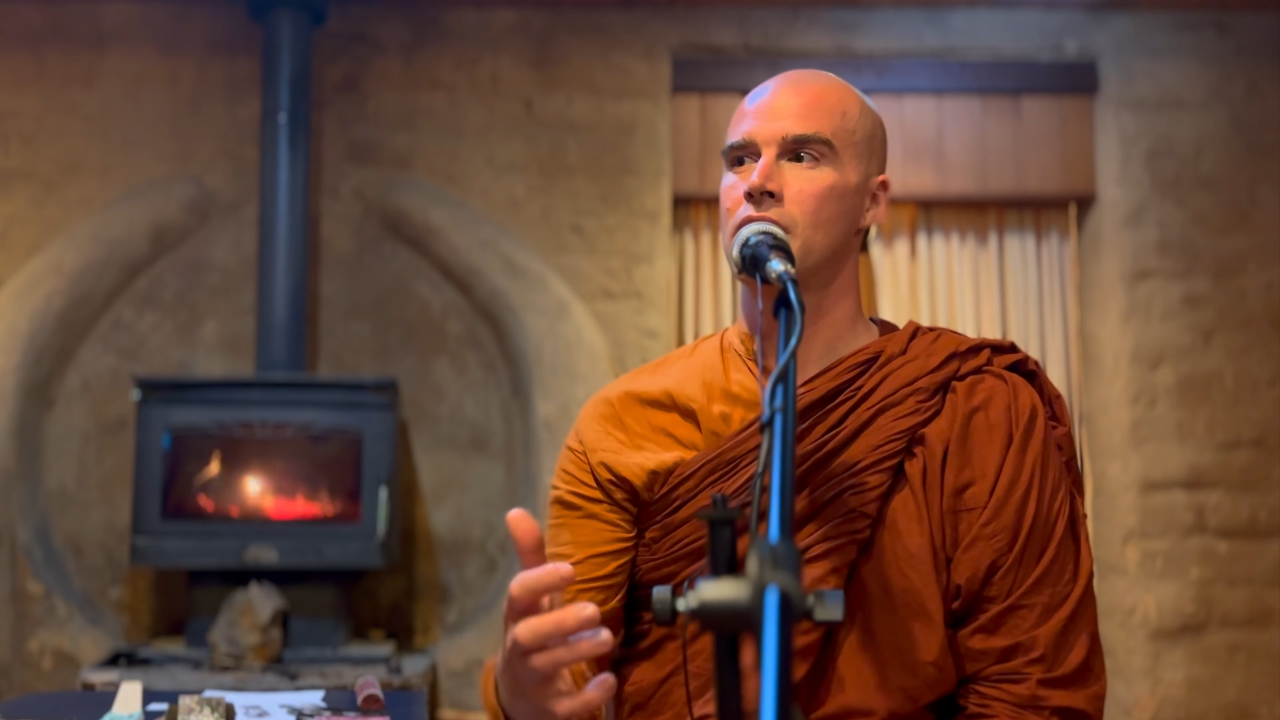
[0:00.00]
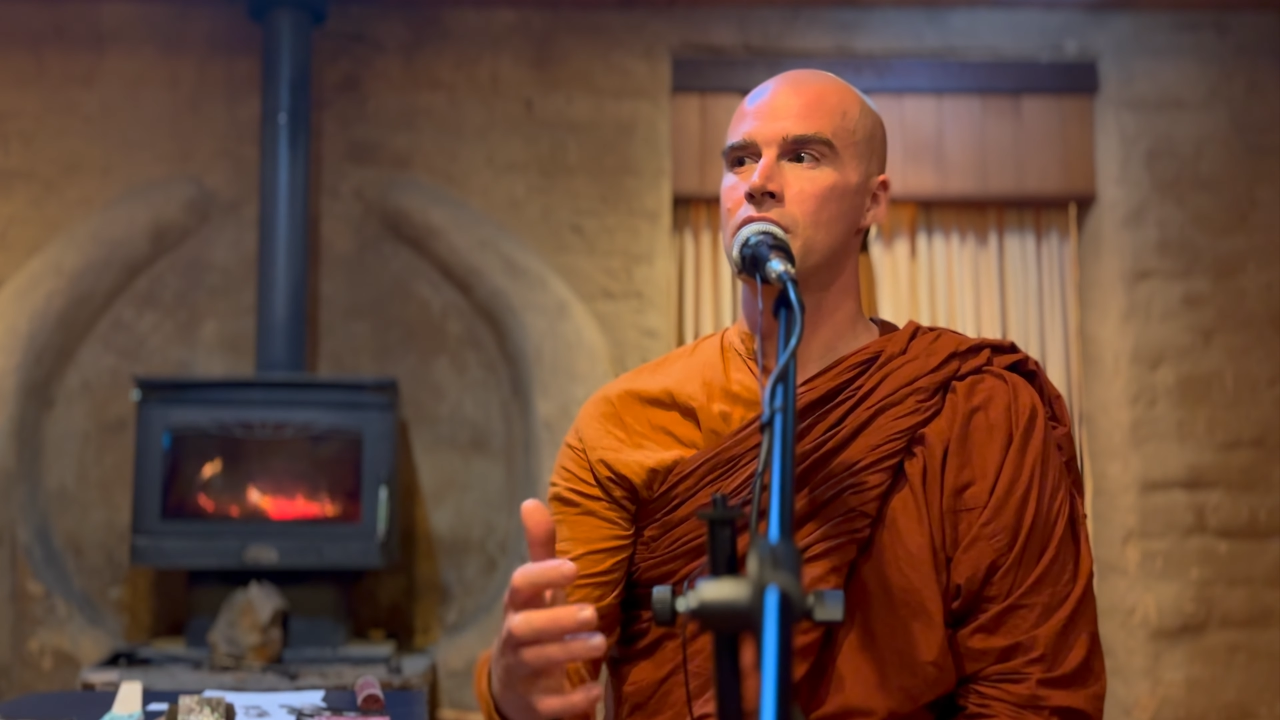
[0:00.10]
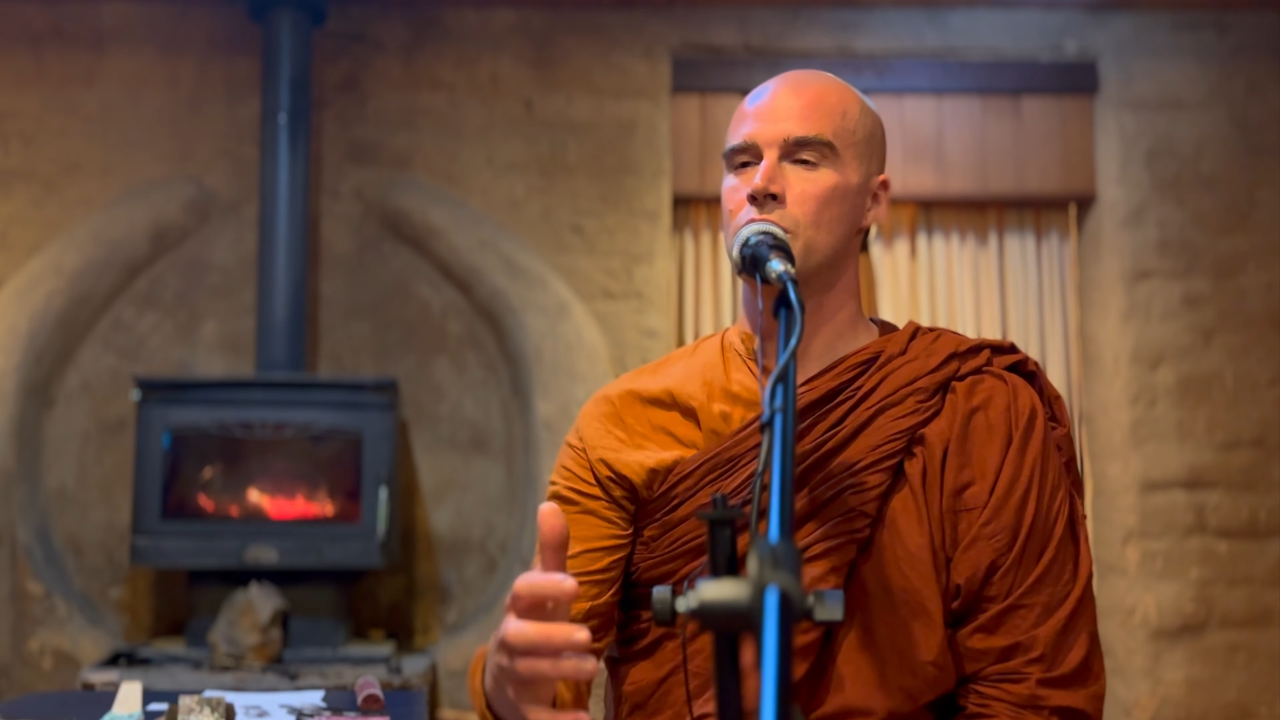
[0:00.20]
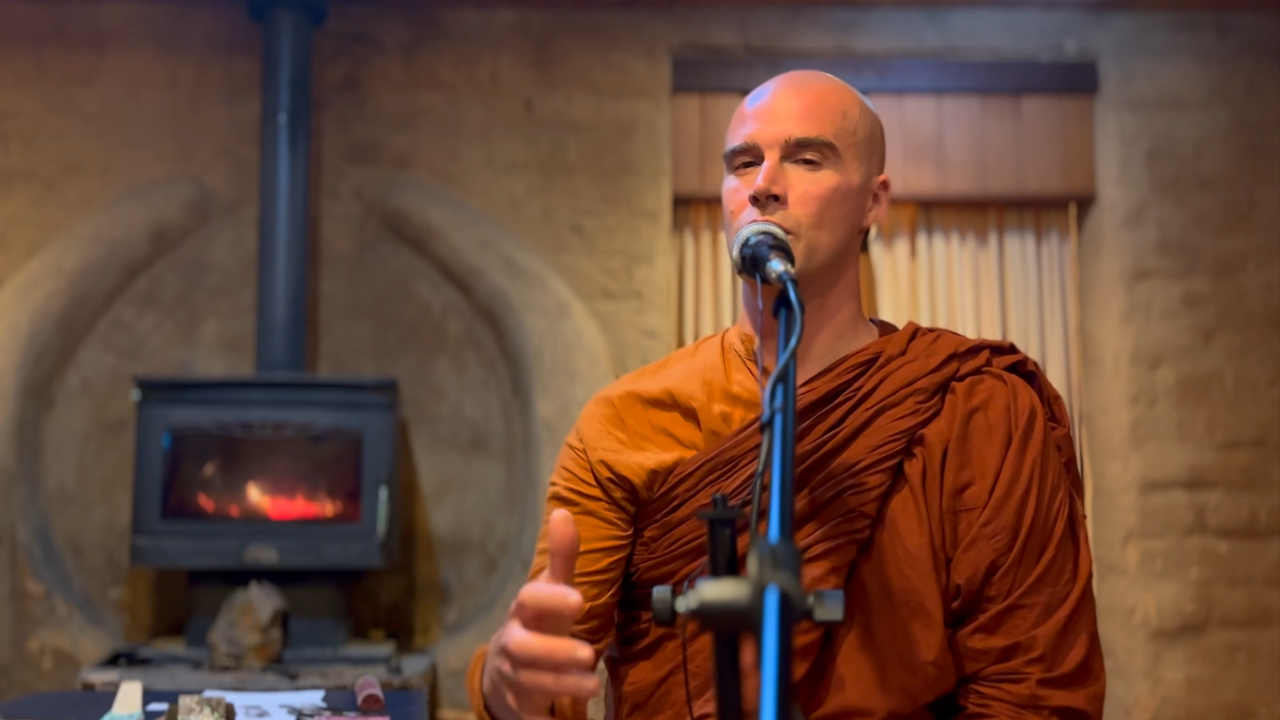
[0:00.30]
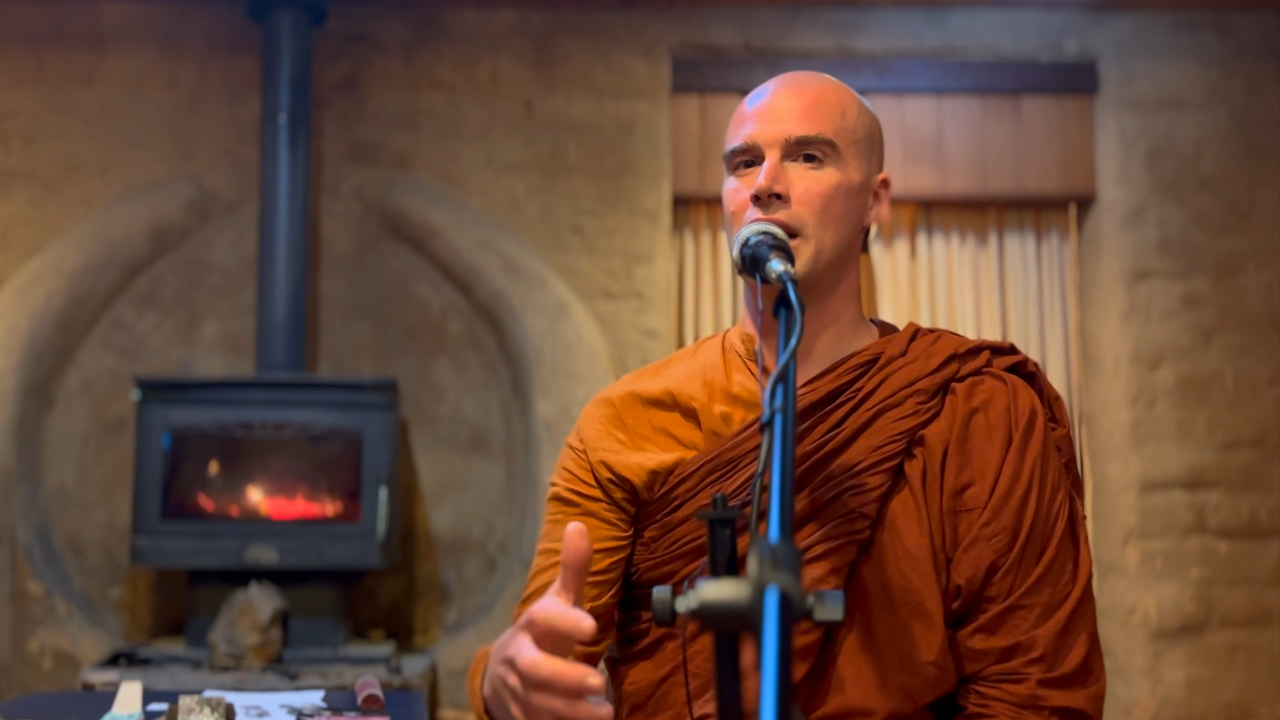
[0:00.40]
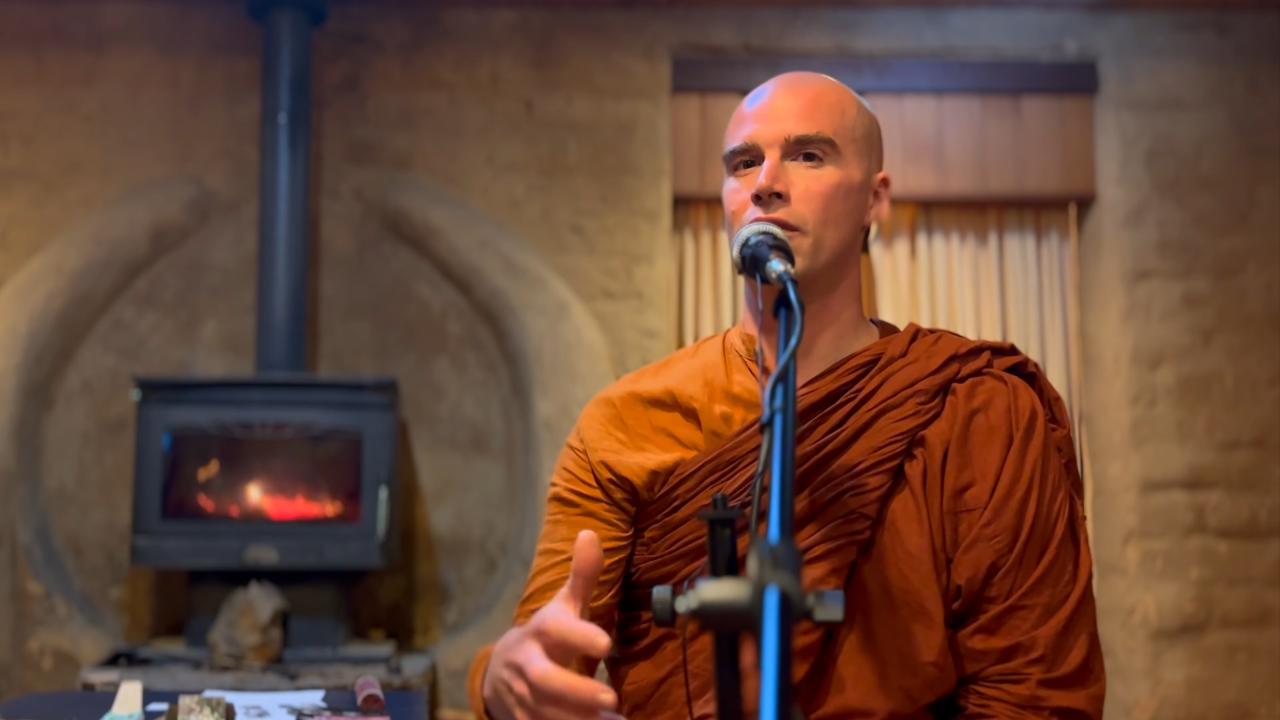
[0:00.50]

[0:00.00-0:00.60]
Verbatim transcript: so that